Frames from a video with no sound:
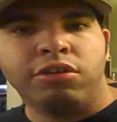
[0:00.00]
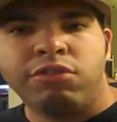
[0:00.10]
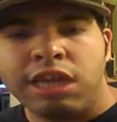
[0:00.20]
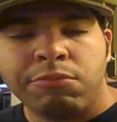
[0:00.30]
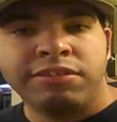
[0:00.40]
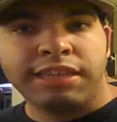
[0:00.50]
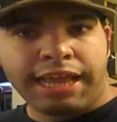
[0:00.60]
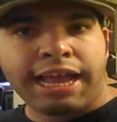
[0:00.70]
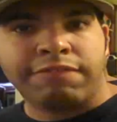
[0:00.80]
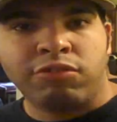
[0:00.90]
or 2, it
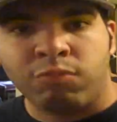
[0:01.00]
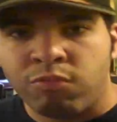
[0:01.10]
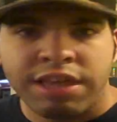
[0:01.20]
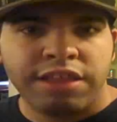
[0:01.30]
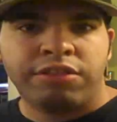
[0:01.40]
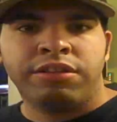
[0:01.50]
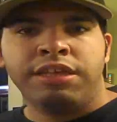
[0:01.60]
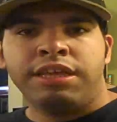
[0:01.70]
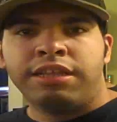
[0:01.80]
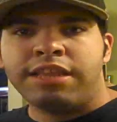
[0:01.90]
was an act of
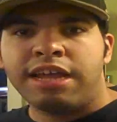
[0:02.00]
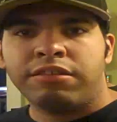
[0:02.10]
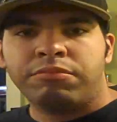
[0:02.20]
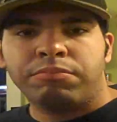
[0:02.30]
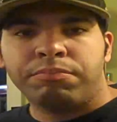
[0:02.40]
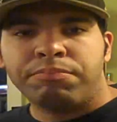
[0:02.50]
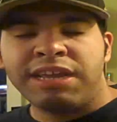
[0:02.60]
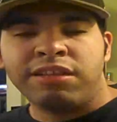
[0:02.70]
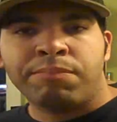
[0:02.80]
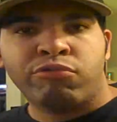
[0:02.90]
will that
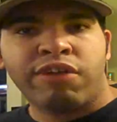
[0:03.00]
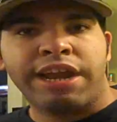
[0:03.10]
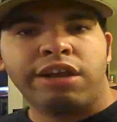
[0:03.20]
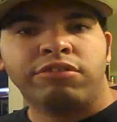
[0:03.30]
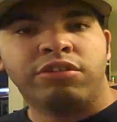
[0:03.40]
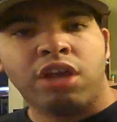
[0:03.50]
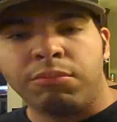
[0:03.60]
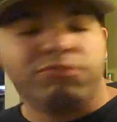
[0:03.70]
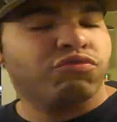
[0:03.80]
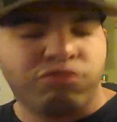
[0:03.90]
made the
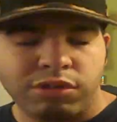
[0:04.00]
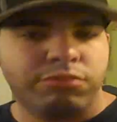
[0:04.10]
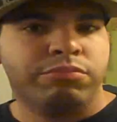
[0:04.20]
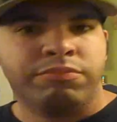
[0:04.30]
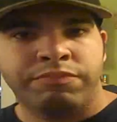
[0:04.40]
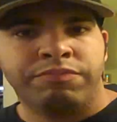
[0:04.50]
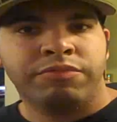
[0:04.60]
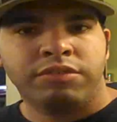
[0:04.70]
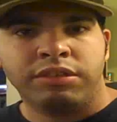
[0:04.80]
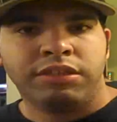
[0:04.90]
prayer come true.
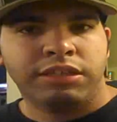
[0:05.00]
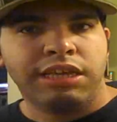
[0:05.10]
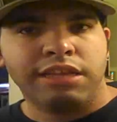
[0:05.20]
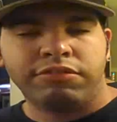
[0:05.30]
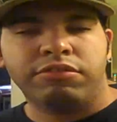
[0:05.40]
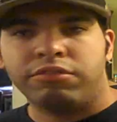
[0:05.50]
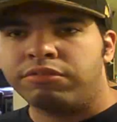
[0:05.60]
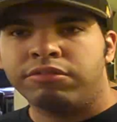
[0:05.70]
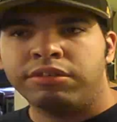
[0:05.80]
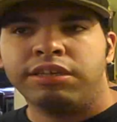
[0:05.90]

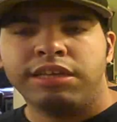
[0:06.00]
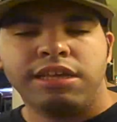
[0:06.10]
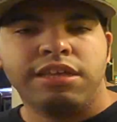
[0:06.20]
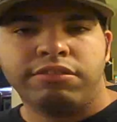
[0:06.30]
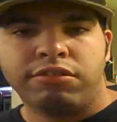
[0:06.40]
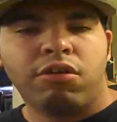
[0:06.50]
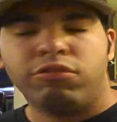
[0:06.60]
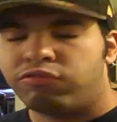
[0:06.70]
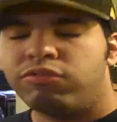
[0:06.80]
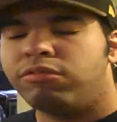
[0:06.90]
It's
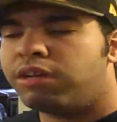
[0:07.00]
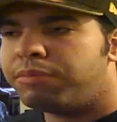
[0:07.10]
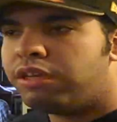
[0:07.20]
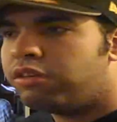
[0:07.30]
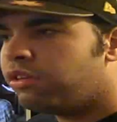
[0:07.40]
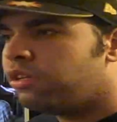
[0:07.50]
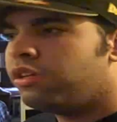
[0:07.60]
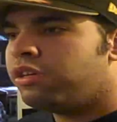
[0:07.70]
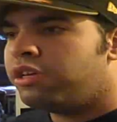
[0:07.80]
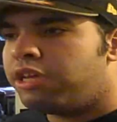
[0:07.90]
all true. I mean,
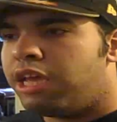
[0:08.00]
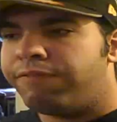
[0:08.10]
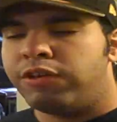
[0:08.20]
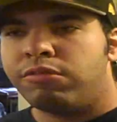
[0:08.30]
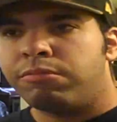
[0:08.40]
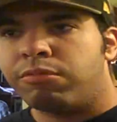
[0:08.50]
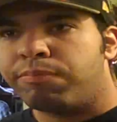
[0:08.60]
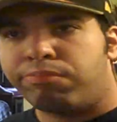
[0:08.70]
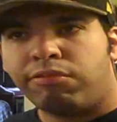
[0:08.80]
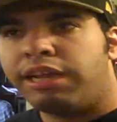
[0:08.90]
if
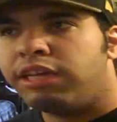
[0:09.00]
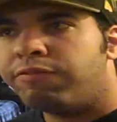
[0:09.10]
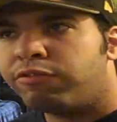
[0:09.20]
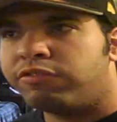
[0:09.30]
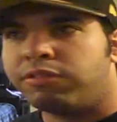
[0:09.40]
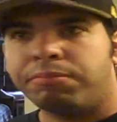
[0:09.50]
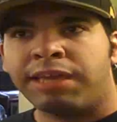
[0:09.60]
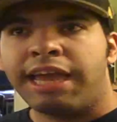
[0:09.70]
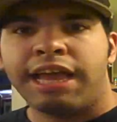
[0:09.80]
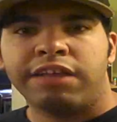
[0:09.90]
you were praying for
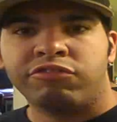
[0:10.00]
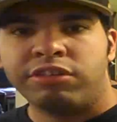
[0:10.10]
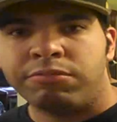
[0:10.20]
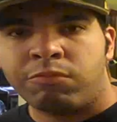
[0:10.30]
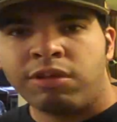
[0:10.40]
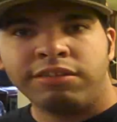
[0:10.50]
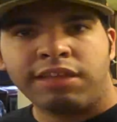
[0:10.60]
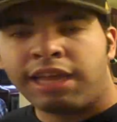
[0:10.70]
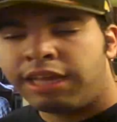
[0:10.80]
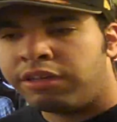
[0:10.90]
some cash and
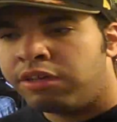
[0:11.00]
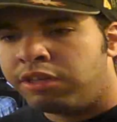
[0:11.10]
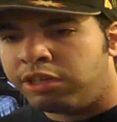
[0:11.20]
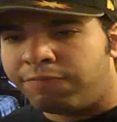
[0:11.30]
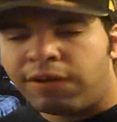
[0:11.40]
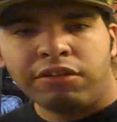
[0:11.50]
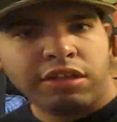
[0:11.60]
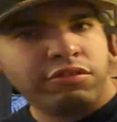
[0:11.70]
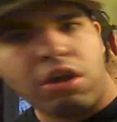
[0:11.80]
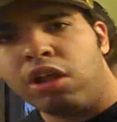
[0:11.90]
one day you
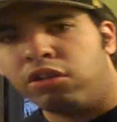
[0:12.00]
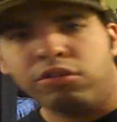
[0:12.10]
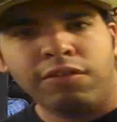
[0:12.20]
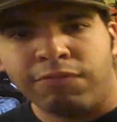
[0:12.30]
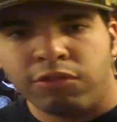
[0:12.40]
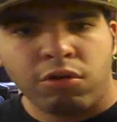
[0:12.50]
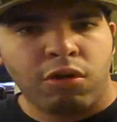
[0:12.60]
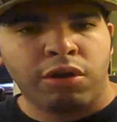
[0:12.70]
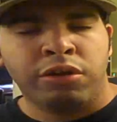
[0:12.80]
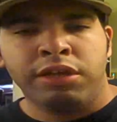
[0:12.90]
found $1 on the
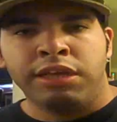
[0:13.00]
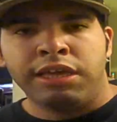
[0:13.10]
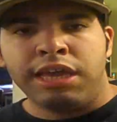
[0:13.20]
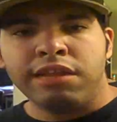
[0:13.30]
floor,